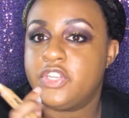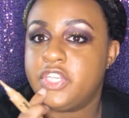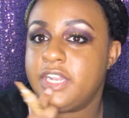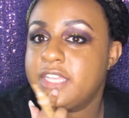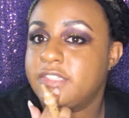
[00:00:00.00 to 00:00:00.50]

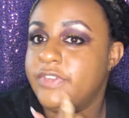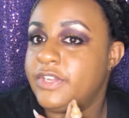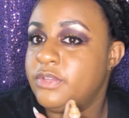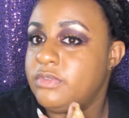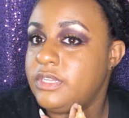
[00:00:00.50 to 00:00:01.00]
chin has a very
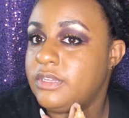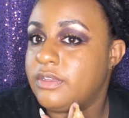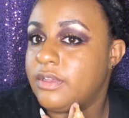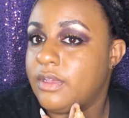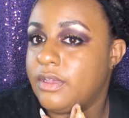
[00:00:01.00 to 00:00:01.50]
unique
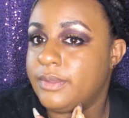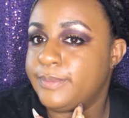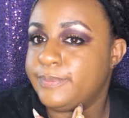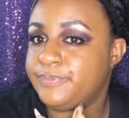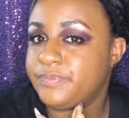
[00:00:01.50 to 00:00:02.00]

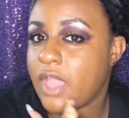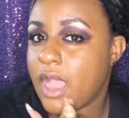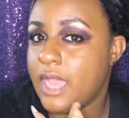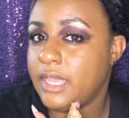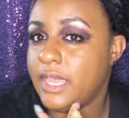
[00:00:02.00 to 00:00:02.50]

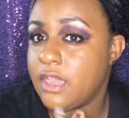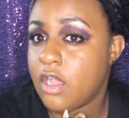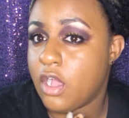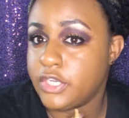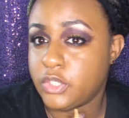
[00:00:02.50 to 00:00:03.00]
highlight and
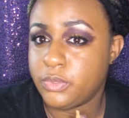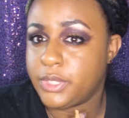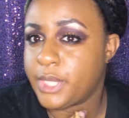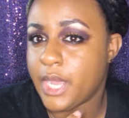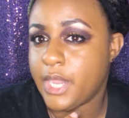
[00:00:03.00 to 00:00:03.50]
contour
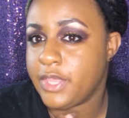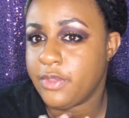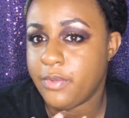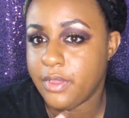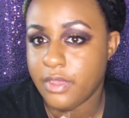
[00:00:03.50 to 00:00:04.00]
kind of thing
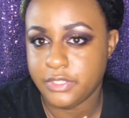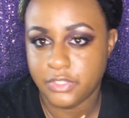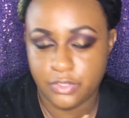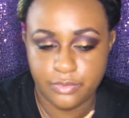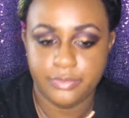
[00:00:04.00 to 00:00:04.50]
going on, so.